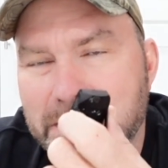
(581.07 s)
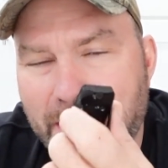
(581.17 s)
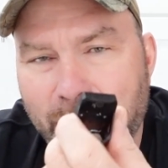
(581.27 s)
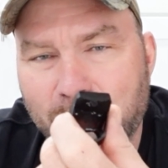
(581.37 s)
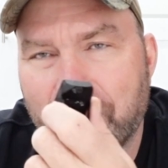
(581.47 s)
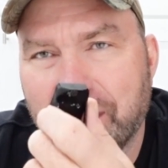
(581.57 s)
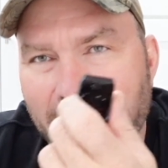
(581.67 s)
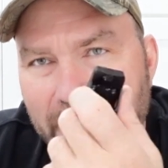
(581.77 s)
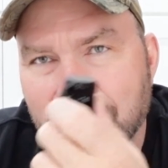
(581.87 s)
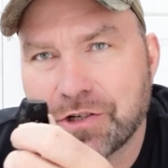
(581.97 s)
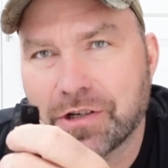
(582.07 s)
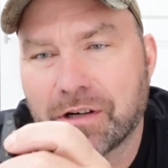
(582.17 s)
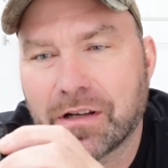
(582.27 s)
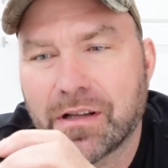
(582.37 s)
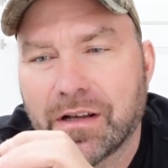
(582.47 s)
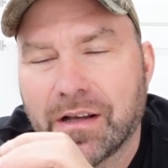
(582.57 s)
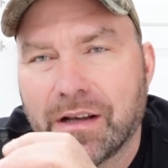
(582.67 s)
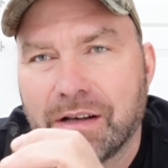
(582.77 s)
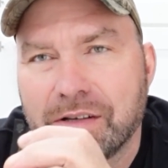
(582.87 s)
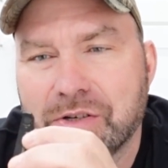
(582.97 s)
I would wear the undershirt,
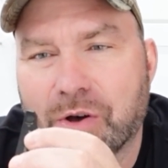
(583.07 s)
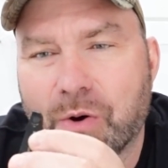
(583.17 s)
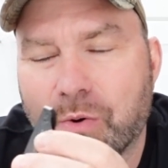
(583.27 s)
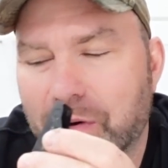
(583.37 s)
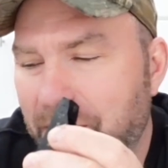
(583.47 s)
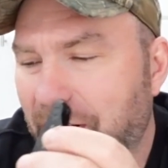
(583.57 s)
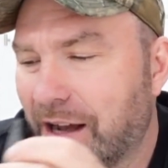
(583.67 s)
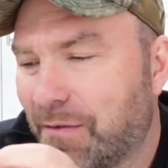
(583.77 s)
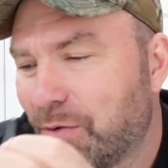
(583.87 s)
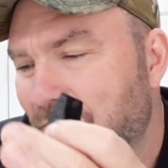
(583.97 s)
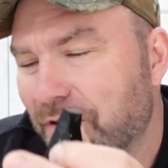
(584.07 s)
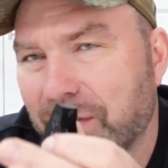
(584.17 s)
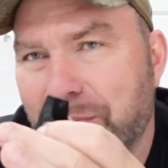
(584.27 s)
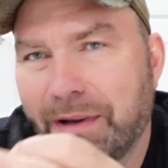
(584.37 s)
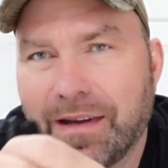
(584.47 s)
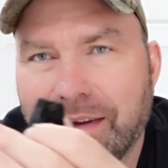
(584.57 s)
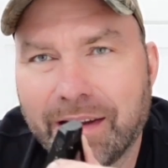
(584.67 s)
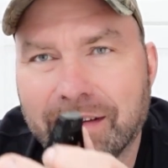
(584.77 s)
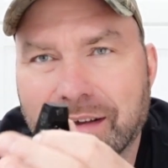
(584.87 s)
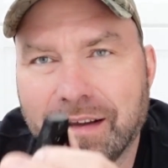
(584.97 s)
so the gun wouldn't really be
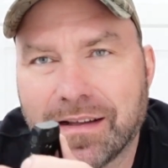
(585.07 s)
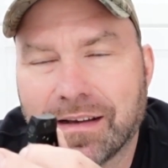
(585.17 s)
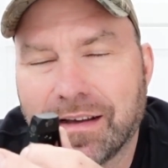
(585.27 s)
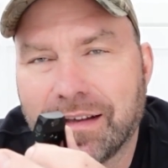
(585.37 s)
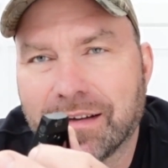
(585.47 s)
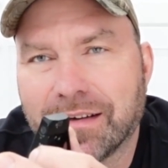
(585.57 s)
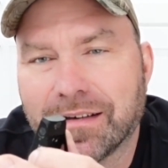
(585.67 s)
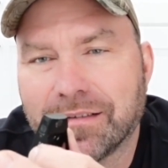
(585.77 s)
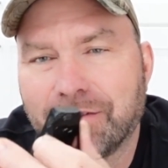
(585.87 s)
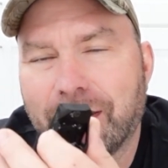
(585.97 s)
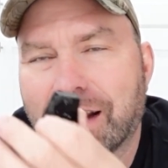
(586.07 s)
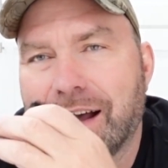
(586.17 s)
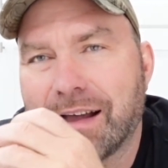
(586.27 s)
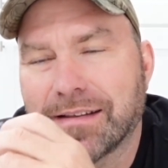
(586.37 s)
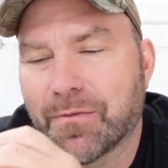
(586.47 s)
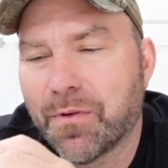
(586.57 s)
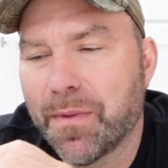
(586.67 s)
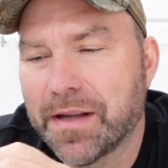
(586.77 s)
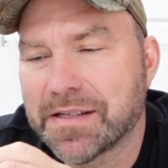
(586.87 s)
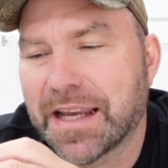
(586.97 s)
in a direct contact with
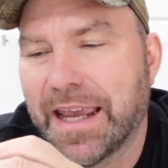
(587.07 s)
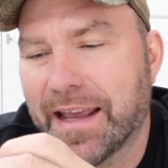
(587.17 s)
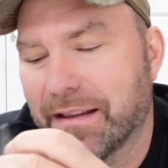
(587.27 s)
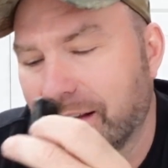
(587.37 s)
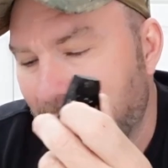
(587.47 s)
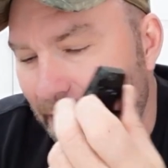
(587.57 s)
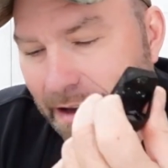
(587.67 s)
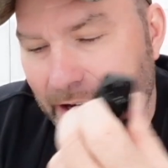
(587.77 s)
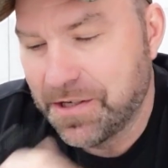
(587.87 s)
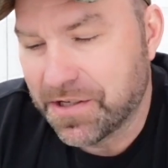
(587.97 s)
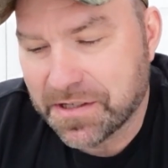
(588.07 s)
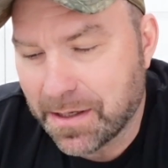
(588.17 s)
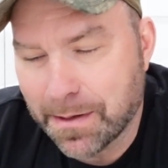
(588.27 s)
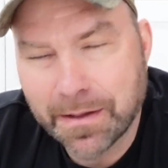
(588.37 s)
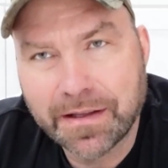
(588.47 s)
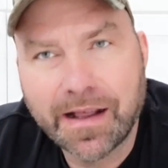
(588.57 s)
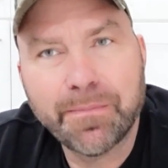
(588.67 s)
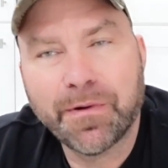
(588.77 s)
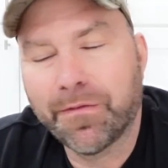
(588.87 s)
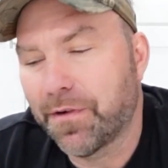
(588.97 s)
my skin. It's just something that I
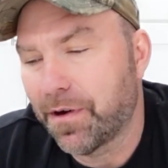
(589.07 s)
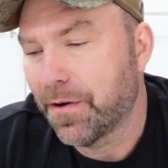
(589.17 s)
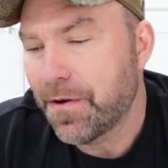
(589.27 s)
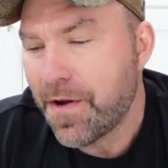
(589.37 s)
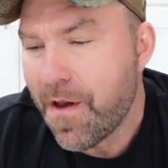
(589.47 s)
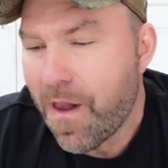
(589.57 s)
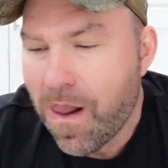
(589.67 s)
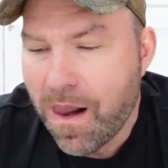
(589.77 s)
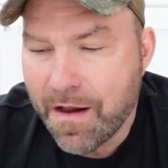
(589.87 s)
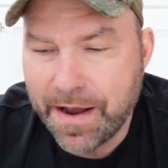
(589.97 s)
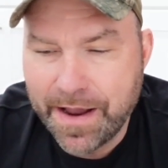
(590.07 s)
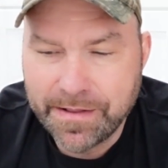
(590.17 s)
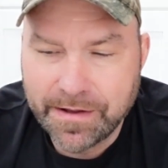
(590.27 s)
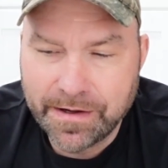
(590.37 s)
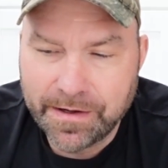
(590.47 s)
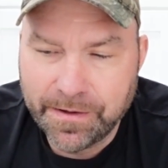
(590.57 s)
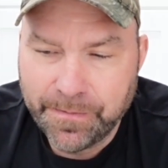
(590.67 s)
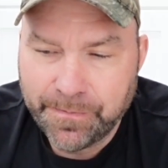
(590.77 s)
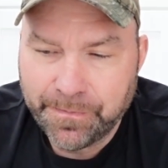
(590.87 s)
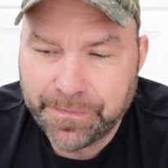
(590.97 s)
prefer. And
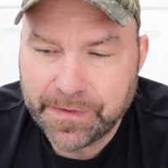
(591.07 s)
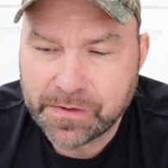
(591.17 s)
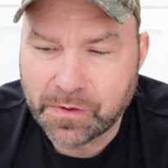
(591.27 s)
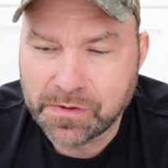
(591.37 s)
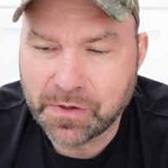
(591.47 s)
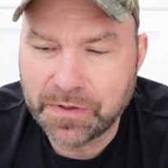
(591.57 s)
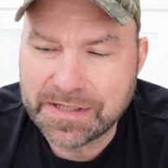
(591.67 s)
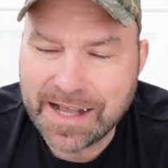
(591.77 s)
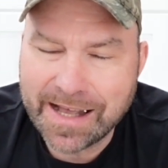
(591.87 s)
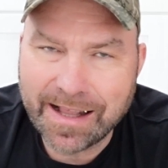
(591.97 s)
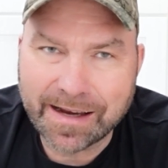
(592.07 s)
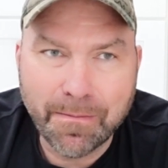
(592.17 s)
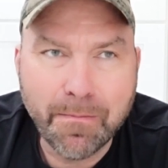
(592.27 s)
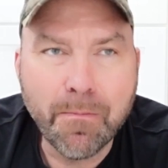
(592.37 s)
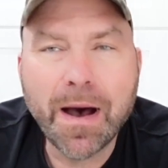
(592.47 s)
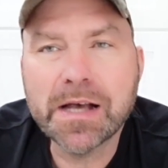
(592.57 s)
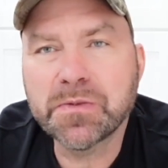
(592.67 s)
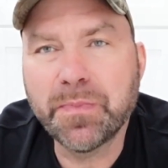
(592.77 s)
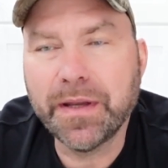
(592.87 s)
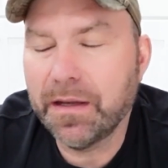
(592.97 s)
so it's not like a
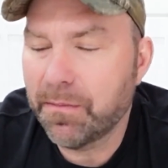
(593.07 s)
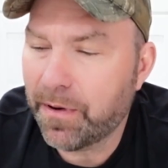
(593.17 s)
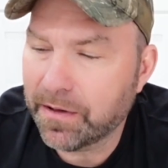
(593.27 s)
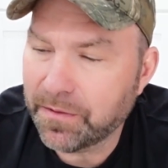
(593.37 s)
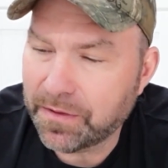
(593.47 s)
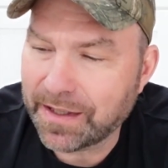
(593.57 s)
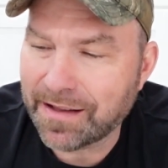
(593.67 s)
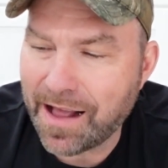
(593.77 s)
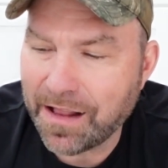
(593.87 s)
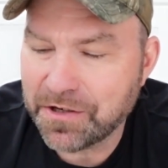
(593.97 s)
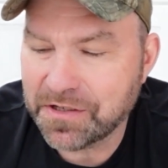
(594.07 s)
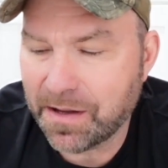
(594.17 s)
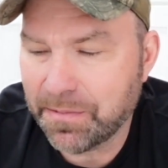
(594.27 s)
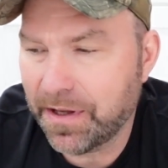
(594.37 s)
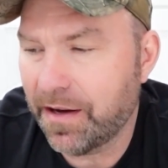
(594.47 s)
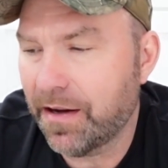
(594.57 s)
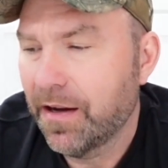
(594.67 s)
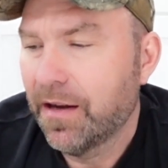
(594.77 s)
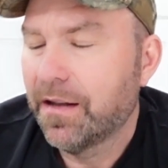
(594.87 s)
must be, but technology's up there.